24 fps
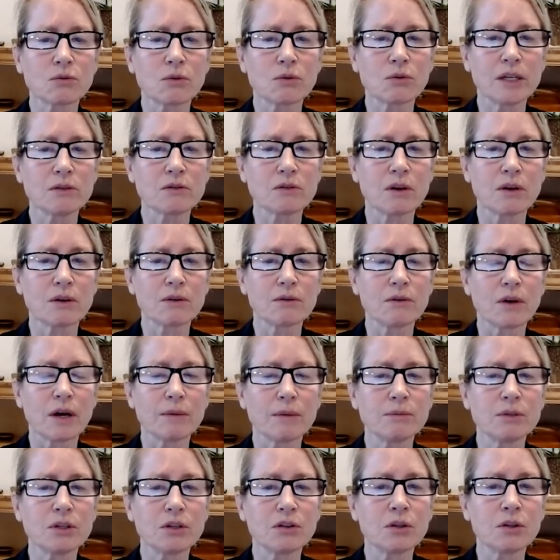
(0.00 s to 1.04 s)
rates of
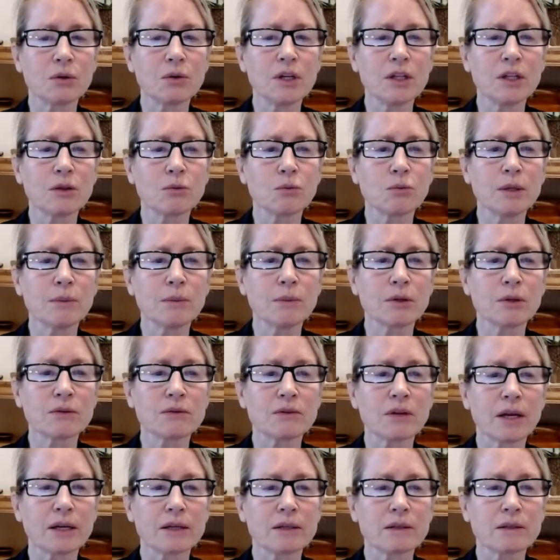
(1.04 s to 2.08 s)
up to
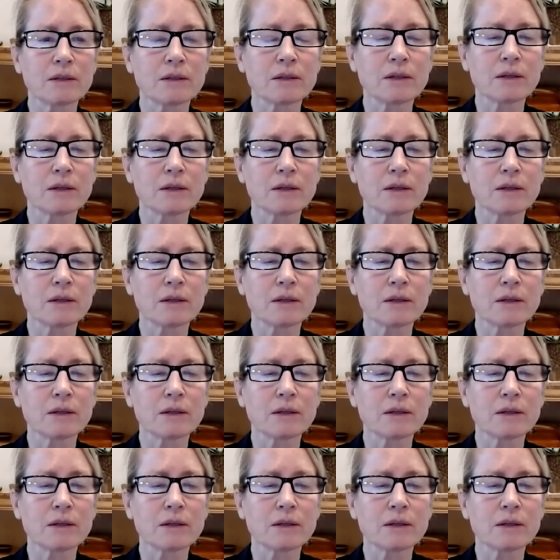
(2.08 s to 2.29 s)
33%.